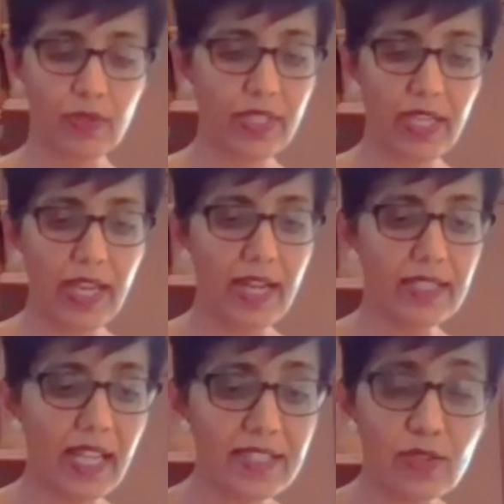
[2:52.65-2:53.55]
Okay,
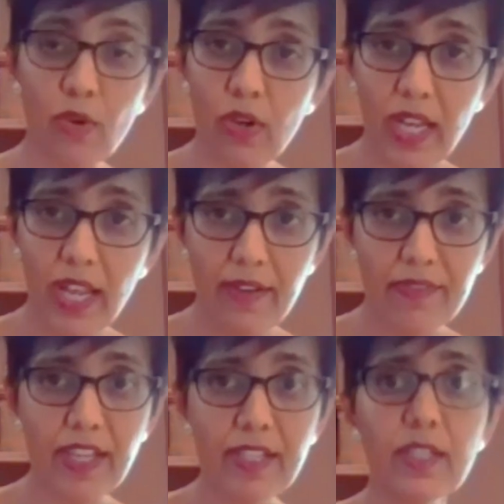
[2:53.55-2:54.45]
and that's all I
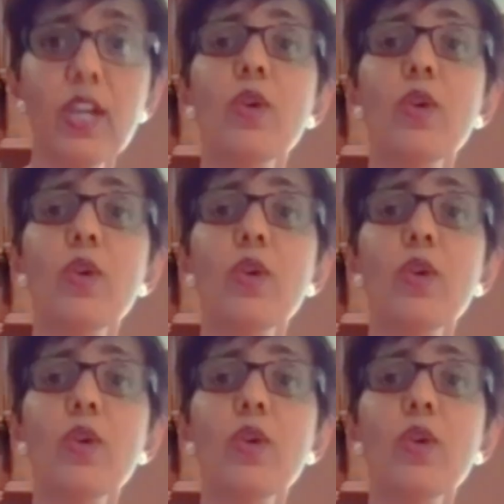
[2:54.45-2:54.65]
have done